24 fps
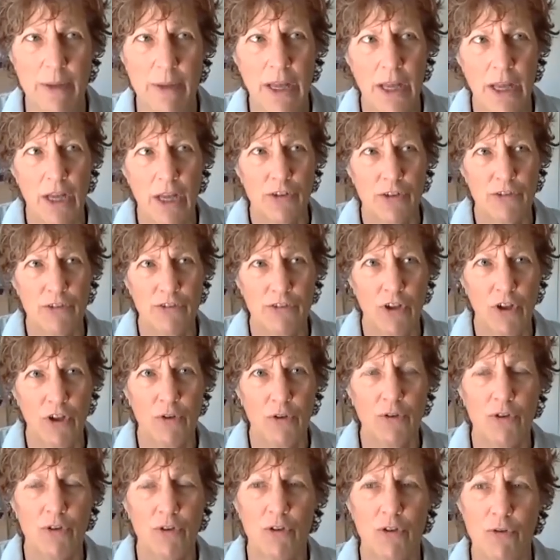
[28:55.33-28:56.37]
So
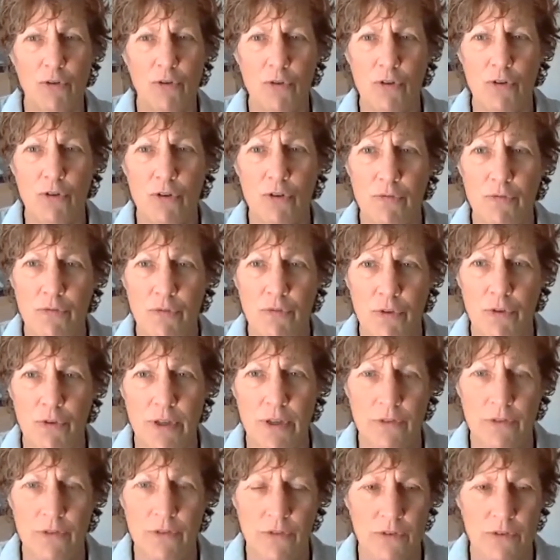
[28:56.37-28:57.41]
you could, for
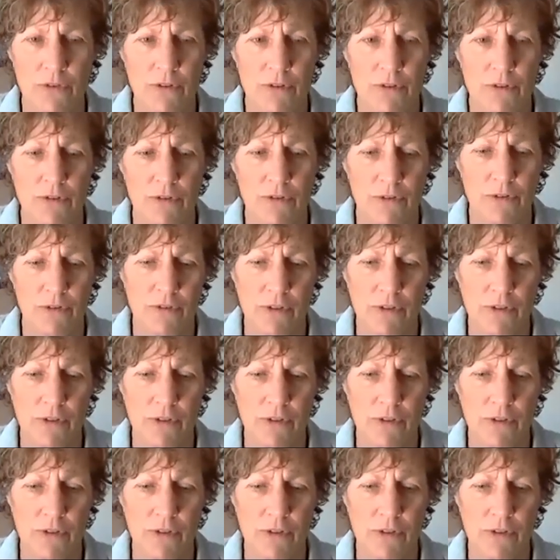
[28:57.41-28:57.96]
instance,